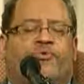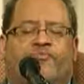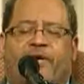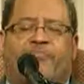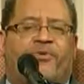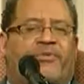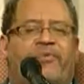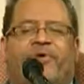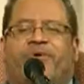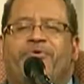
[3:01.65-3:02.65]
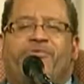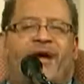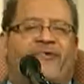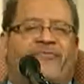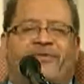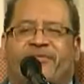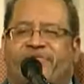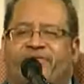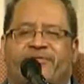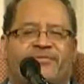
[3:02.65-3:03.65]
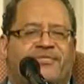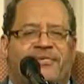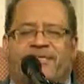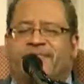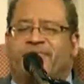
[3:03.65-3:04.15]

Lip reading: of people that we know you have diversities